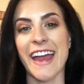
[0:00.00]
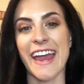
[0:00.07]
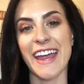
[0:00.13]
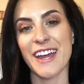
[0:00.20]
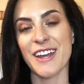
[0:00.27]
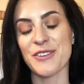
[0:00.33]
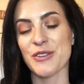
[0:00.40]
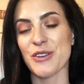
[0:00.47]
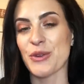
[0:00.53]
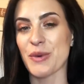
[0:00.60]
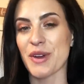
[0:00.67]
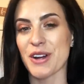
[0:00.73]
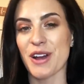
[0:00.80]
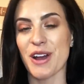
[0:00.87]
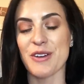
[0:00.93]
And for the
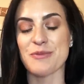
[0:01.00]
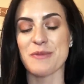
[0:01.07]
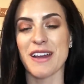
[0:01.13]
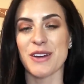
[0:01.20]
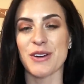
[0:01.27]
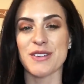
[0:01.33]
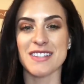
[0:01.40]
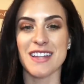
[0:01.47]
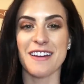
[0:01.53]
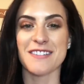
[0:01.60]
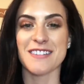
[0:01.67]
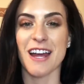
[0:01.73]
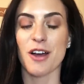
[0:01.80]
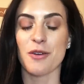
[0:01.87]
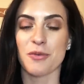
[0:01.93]
winner of my Ghost
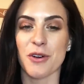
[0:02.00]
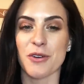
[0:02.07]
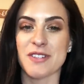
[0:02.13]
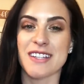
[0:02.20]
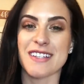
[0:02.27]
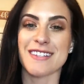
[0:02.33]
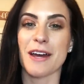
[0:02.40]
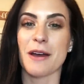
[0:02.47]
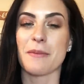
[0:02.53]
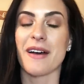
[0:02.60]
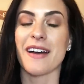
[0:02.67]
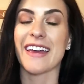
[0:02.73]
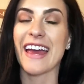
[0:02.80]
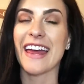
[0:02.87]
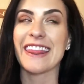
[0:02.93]
Lifestyle Protein Tub,
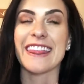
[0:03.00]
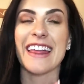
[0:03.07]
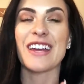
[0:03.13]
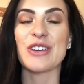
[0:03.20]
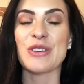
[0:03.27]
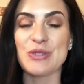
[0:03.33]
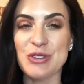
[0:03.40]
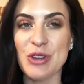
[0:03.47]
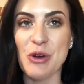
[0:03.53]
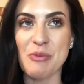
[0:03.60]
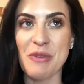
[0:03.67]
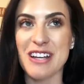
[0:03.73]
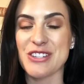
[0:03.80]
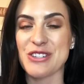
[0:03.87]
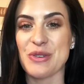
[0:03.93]
again, thank you so
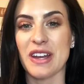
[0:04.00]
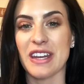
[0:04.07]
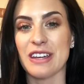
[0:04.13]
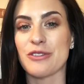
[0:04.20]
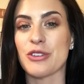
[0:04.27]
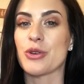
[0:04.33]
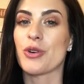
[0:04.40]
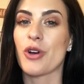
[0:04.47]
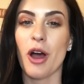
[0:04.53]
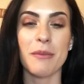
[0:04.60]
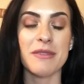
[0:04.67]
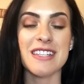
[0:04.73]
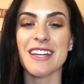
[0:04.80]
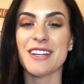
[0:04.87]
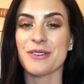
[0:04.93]
much to any of you who
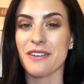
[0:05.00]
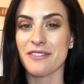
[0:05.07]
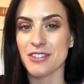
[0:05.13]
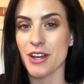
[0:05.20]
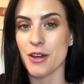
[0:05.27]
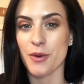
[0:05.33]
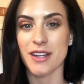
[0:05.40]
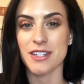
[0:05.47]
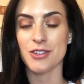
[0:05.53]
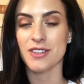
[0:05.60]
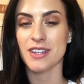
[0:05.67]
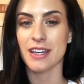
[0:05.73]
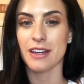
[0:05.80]
commented, who, who entered the